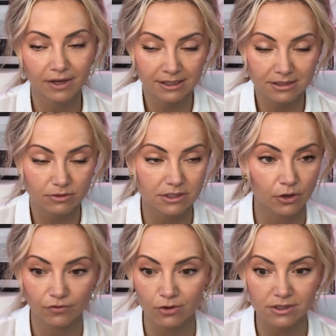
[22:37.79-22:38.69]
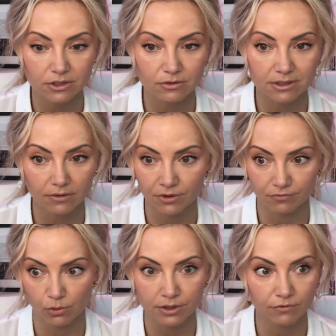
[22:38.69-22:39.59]
It is risky. Of course it's risky. You're
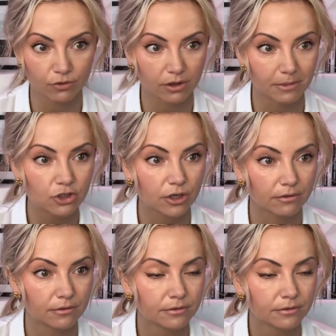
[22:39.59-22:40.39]
working for commission.